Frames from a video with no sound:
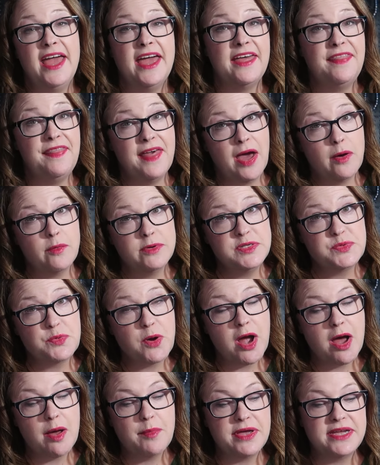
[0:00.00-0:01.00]
And that was
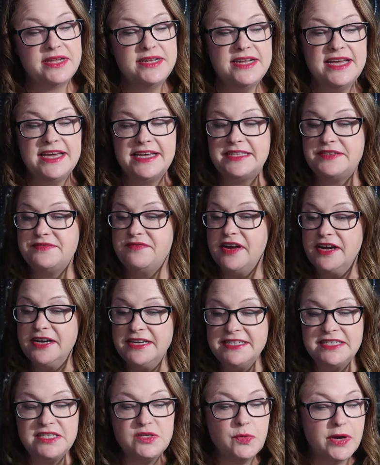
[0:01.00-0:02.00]
Robin. It's
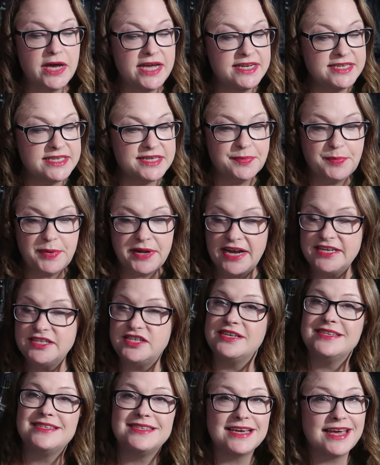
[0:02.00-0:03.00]
very sweet, but I
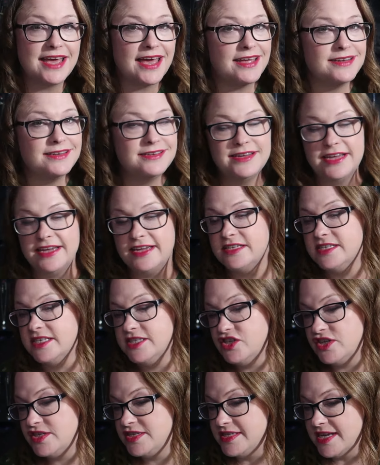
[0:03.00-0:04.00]
just, again, it,
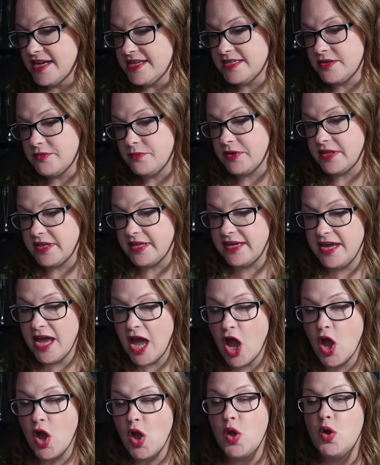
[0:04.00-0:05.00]
it just doesn't
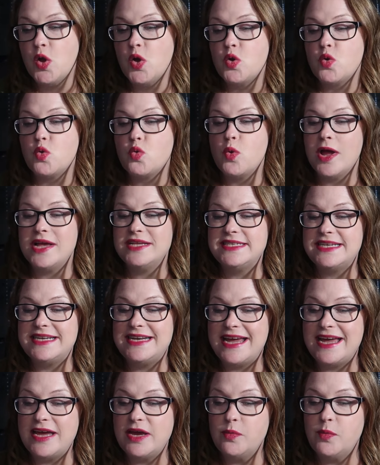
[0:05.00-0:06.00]
really
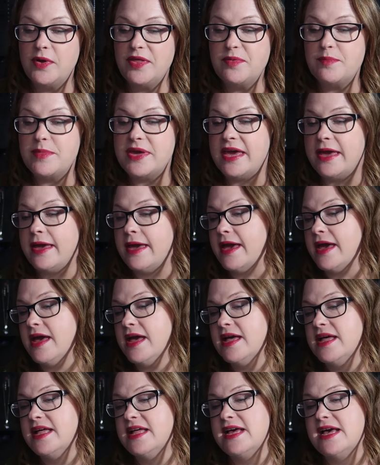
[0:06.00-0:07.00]
resonate with me.
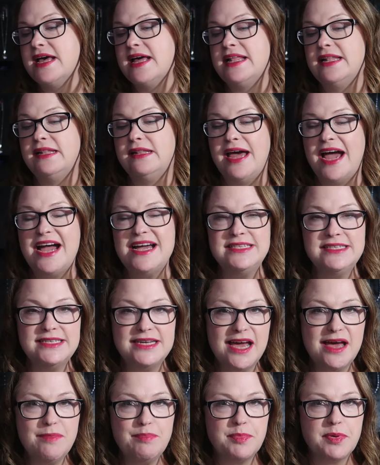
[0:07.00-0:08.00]
Last
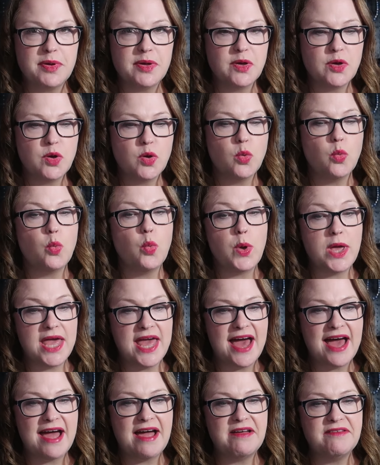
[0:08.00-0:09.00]
up, we
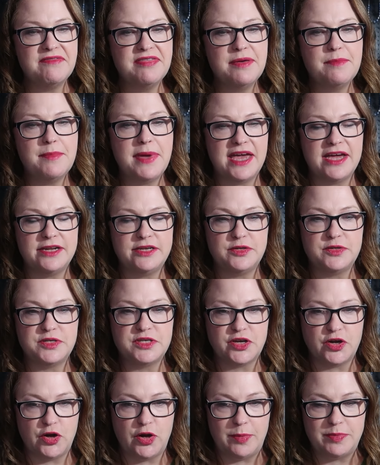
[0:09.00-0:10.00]
have the
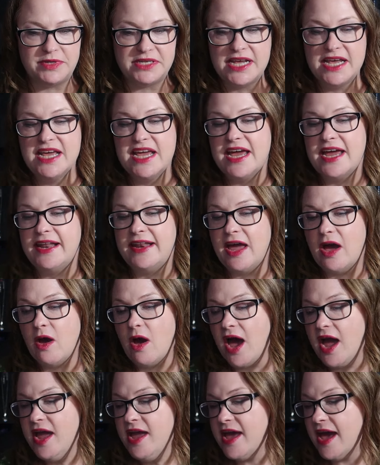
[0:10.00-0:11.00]
manuscript. Now
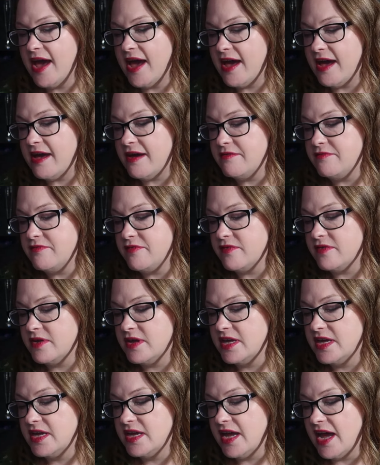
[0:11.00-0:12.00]
I have,
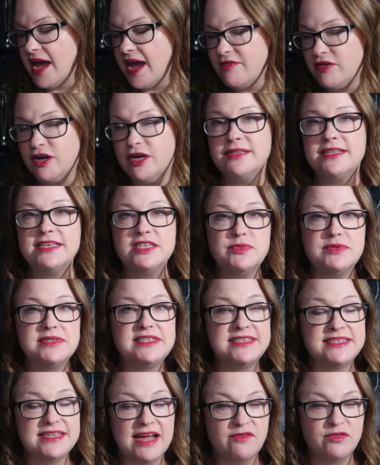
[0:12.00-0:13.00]
I've heard this one
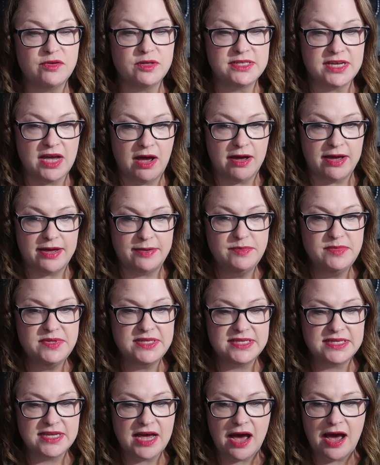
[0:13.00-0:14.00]
several
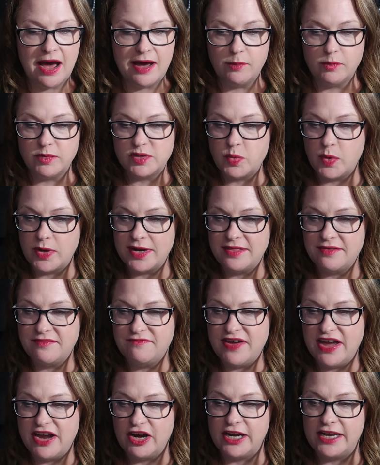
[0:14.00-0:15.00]
times. Uh, it was one of the
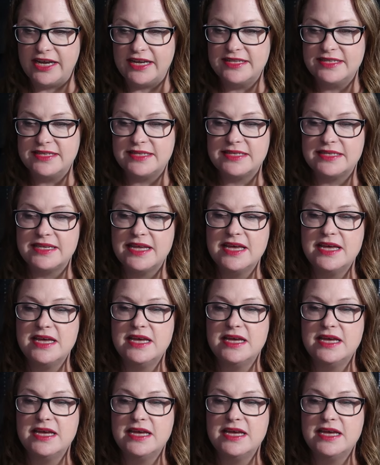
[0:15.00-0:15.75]
variants.